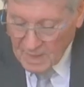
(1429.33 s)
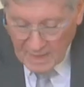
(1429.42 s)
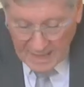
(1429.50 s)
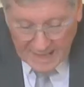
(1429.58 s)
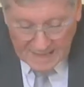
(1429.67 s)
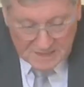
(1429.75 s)

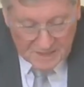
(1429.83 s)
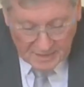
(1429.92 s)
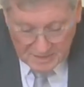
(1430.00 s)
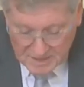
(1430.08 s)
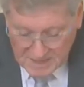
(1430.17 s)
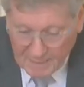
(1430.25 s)

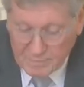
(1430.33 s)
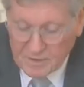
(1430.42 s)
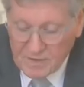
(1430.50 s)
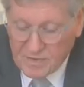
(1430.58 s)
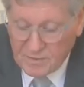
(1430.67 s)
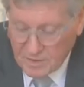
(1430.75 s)
Exodus chapter
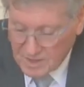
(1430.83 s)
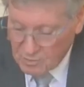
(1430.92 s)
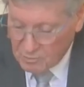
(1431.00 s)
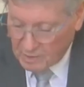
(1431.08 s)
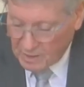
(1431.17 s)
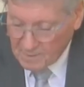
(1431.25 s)

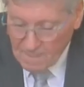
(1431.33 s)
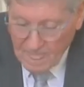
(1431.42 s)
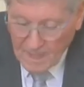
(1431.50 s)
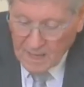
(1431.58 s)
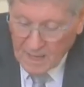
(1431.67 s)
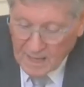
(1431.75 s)
31,
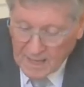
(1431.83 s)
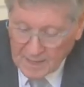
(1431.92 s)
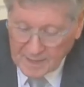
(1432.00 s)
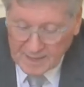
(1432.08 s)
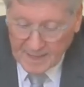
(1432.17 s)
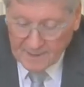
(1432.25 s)

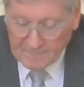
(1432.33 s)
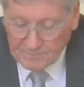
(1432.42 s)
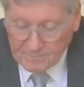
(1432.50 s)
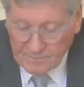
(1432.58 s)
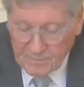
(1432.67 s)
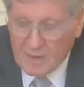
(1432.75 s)
and
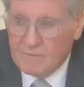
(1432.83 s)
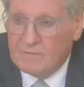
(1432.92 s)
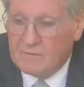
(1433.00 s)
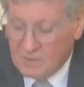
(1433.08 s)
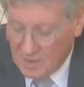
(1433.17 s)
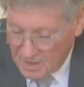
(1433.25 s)

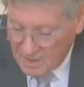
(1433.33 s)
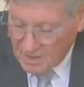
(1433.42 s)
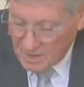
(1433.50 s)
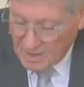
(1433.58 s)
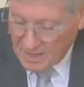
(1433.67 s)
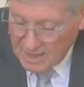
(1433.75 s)

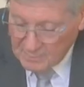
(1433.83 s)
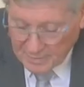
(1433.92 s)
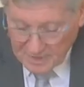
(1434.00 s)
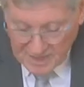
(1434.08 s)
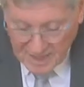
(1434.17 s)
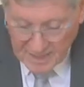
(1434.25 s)
in
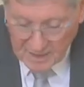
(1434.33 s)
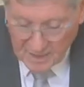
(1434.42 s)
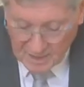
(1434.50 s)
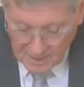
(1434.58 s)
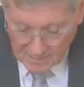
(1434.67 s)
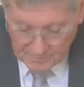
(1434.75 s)

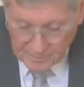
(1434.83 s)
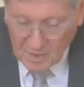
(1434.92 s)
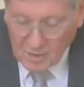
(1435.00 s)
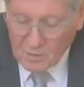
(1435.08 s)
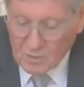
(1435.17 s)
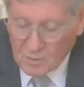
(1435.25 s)
particular,
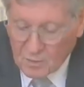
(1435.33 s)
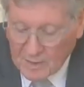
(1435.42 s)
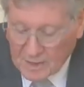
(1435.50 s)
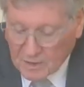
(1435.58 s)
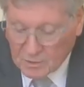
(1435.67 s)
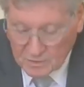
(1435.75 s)

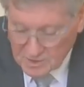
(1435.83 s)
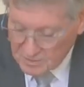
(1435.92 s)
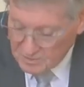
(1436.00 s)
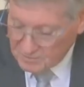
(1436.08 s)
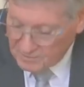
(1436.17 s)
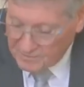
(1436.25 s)
we'll go
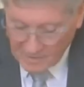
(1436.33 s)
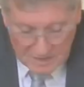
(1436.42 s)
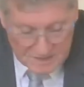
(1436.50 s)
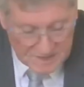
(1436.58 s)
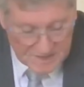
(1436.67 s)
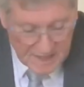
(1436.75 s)
to
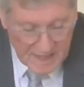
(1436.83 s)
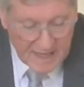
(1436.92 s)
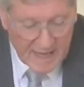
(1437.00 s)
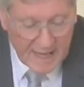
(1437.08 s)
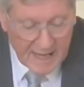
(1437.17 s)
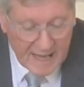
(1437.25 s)
verse
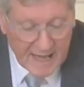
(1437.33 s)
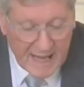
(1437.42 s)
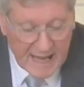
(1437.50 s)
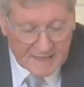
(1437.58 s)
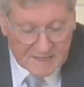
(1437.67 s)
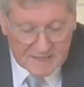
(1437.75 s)

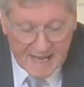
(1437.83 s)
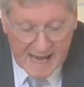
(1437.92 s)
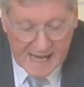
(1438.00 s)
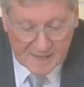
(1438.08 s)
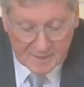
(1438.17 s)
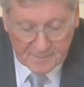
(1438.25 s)

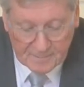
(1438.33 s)
18.